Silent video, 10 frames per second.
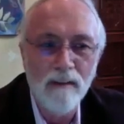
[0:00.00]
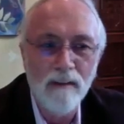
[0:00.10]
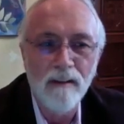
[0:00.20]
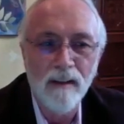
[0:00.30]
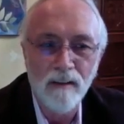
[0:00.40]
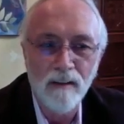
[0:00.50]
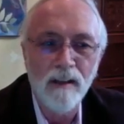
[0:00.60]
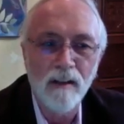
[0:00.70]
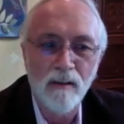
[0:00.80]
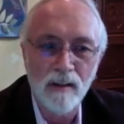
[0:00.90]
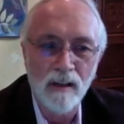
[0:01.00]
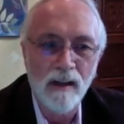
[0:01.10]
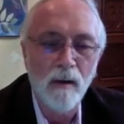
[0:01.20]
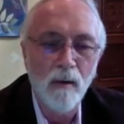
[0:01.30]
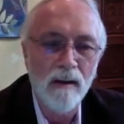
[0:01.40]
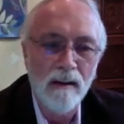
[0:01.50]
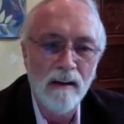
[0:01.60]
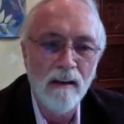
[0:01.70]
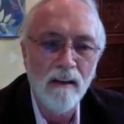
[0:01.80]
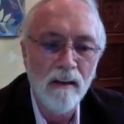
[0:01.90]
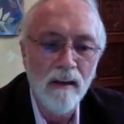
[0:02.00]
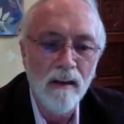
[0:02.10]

and that there's equity in